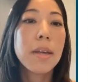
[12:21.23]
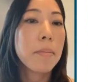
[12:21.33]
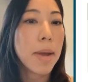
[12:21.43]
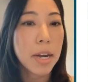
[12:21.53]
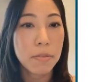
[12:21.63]

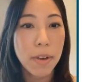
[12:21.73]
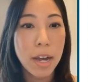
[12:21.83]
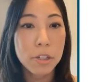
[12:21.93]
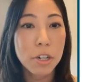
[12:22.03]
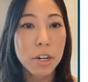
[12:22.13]

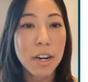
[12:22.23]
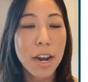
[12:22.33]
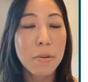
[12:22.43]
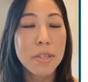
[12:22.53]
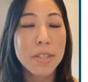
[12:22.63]
manufacturer, and
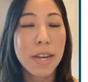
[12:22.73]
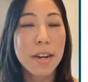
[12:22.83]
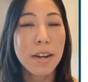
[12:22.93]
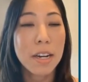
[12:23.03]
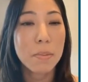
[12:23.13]
I would say
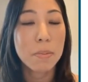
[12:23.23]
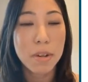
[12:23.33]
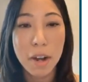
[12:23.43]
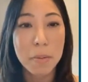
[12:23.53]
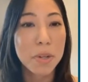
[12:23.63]

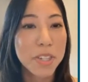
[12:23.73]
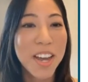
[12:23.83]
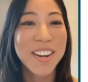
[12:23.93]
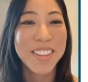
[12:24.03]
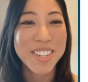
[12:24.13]

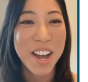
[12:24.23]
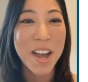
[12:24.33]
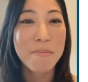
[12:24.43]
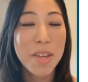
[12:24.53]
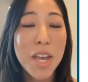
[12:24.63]
99% of the
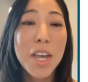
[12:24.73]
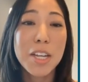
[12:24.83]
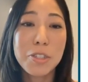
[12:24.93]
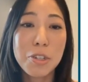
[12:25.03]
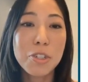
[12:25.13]
time
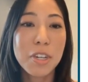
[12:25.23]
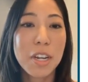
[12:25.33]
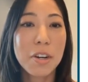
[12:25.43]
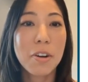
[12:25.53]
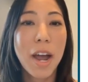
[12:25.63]
it's usually
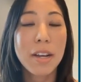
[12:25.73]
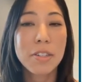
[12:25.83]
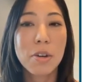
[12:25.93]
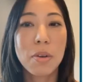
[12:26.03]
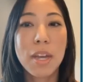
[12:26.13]
incorrect.
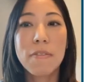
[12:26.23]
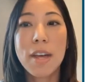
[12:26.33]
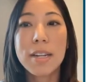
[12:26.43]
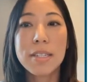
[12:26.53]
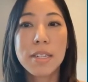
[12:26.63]
So if
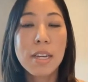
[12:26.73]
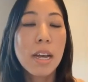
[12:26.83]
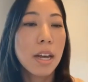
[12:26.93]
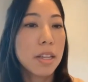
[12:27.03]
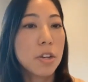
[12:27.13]
that's
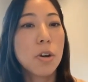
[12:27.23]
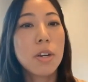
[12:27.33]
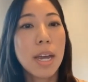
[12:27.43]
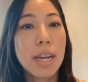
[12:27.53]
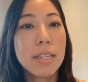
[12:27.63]
your
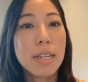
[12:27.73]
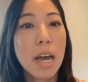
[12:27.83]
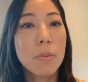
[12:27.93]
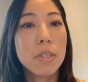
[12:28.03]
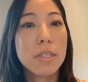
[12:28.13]
case,
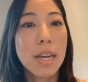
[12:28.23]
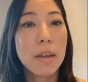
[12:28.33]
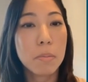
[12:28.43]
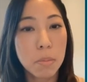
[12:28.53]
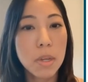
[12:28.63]
I would
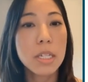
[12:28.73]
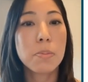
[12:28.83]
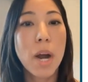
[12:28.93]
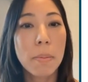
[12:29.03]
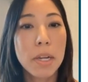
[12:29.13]
say it's
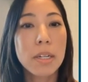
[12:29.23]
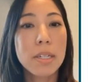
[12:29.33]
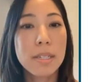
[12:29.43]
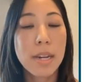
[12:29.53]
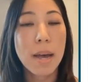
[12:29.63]
probably a
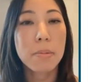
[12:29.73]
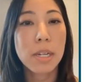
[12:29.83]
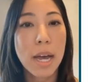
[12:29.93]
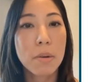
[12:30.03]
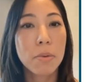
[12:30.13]
good step to
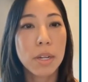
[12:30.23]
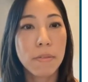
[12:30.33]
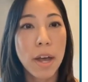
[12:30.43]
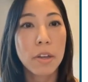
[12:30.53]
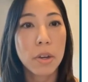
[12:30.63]
kind of
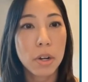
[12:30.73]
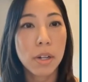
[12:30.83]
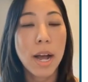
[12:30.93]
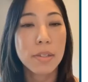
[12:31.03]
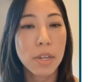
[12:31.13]
reevaluate your
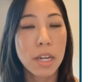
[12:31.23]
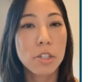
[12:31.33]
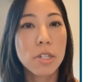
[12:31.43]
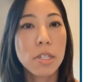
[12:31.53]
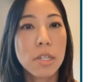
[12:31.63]

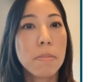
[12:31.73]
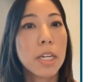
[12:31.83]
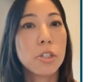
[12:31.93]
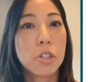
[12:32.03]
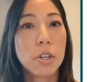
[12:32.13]
classifications to
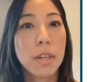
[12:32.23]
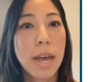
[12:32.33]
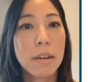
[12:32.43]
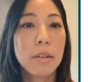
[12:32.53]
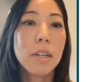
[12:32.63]
make sure
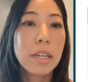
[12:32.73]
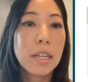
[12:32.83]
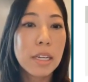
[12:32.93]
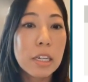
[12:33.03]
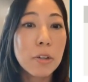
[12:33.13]
that
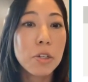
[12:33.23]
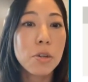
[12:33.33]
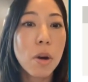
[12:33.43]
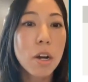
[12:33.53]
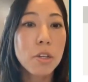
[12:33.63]

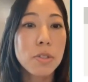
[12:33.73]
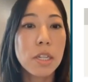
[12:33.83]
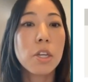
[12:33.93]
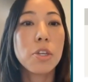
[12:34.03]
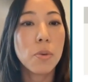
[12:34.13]
you are using
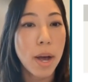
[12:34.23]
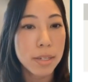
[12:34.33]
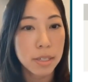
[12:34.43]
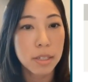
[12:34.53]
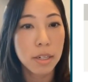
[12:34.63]
the
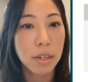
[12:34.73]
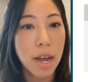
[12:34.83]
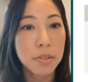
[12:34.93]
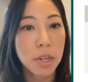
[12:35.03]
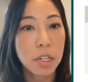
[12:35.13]
US
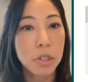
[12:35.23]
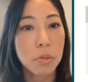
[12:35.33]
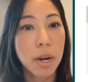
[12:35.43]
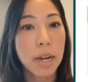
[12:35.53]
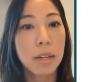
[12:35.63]
classification,
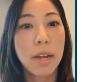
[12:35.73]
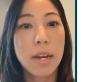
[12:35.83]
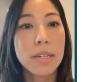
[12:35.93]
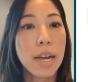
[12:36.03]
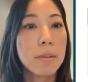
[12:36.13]
right? A lot
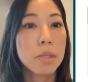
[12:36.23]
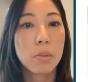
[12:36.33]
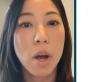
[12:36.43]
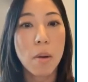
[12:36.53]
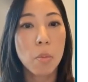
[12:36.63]
of times
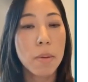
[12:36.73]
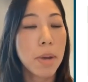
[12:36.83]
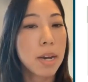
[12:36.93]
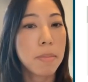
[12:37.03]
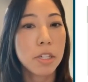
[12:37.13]
when
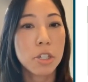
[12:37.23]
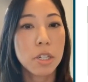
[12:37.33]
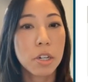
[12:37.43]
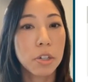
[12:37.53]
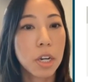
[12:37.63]
Benny
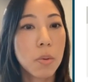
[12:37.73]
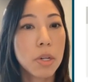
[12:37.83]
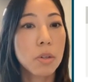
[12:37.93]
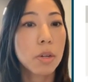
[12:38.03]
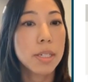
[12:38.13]
mentioned earlier,
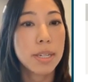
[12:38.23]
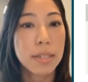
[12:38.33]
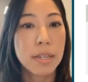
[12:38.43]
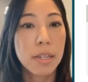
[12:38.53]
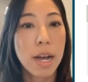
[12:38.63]
when
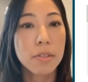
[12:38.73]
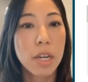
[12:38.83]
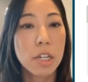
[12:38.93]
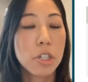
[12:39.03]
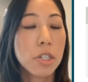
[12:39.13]
assessing
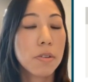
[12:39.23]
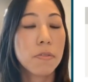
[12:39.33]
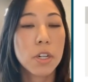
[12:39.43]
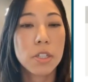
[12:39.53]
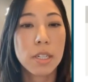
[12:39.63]
classifications, the
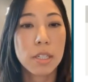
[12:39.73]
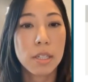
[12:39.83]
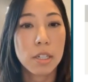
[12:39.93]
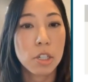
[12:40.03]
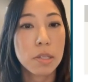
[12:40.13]
first 6
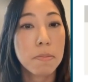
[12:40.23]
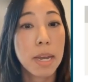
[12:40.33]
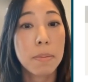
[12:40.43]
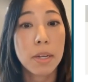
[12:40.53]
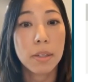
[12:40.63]
digits
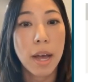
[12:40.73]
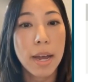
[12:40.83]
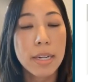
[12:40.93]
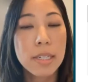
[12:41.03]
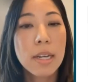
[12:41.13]
may be
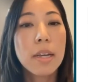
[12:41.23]
aligned,